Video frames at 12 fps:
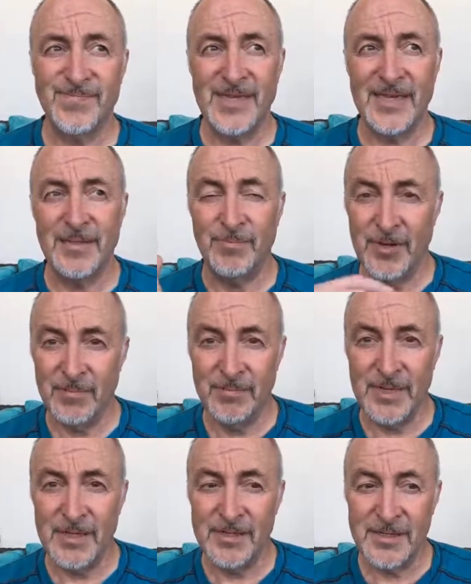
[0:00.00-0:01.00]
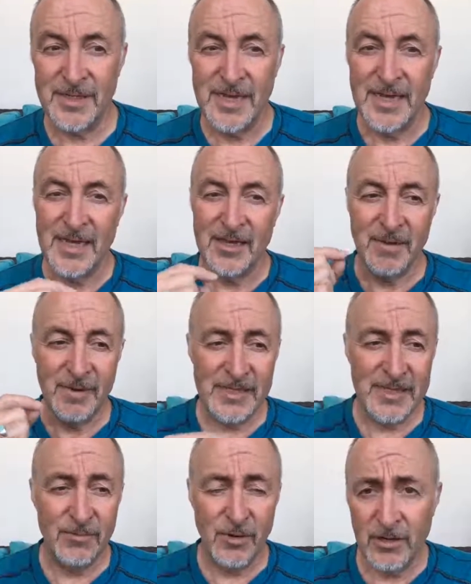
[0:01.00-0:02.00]
And the problem is, you may
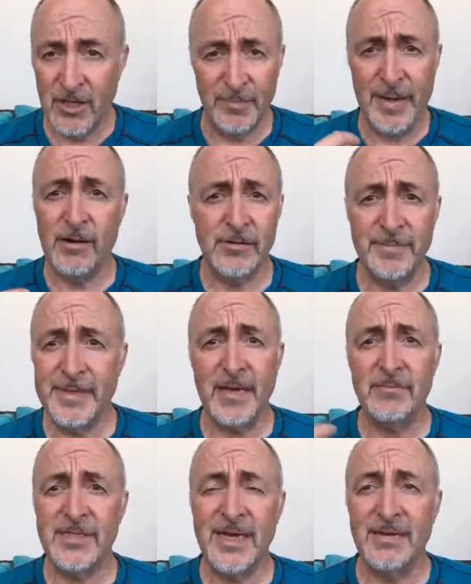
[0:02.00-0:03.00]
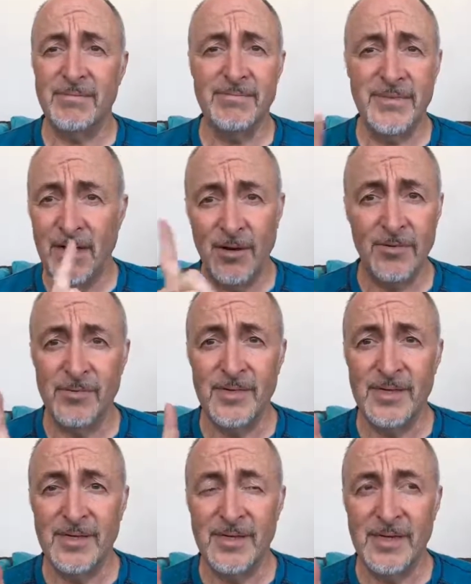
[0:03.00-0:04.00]
say, well, I have got the power because I'm getting upset. No.
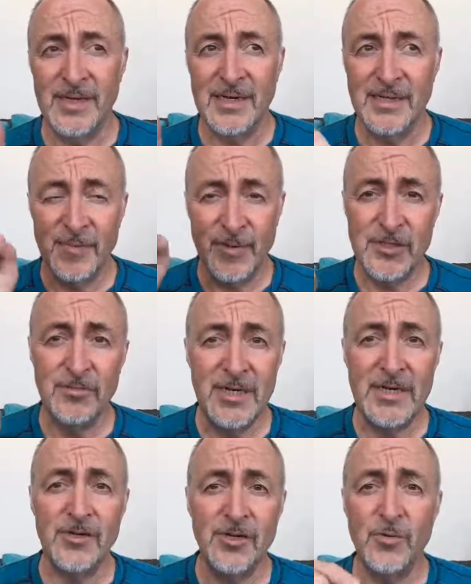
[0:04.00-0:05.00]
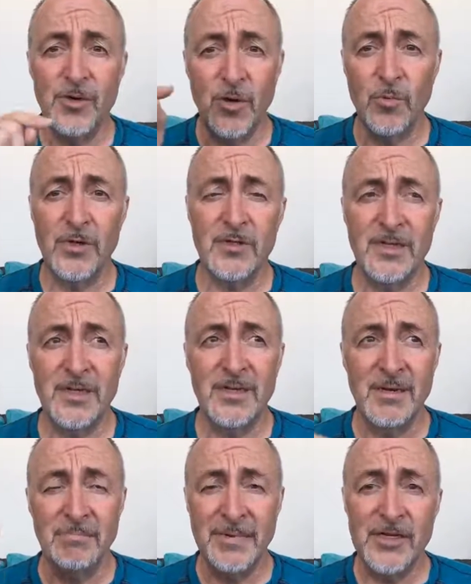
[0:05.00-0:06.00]
The person who didn't do what you wanted
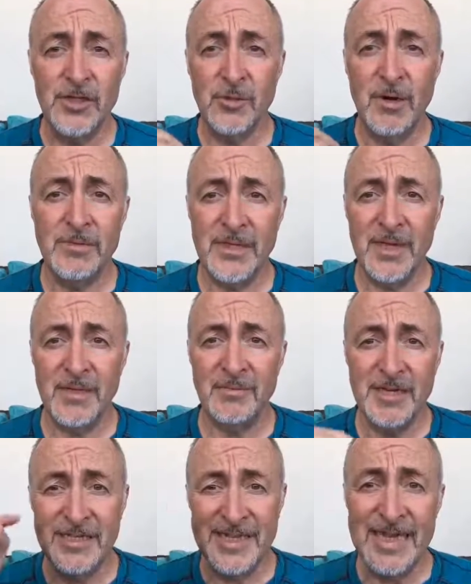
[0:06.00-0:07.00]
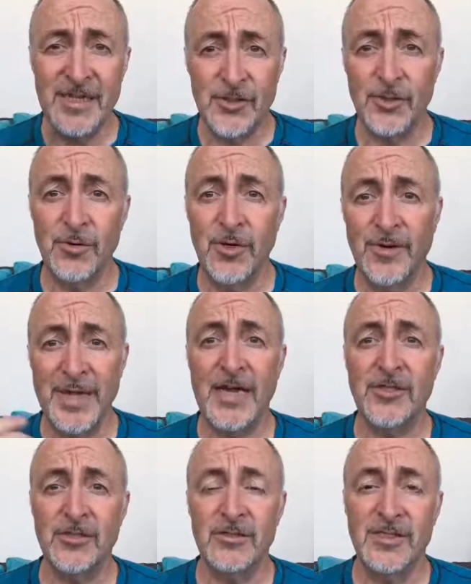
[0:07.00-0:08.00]
makes you upset. That means they control your
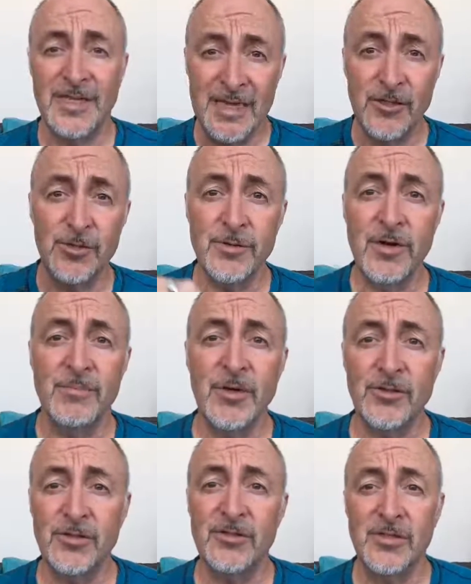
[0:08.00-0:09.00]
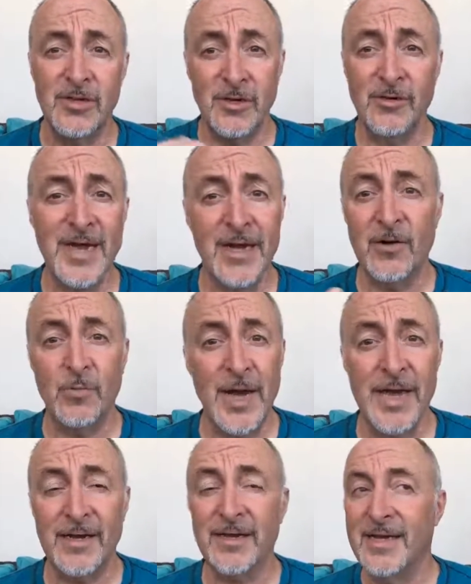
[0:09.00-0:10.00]
reactions, they control your emotions. You're out of
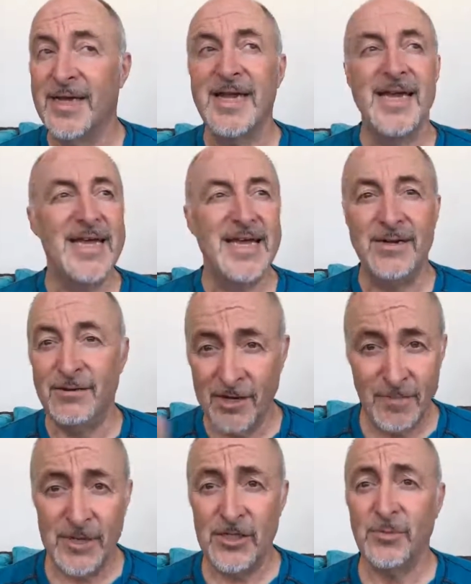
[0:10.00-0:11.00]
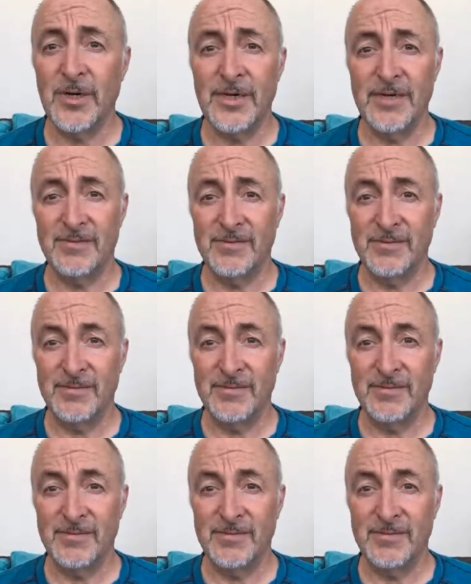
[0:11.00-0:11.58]
whack. Not a place you want to live.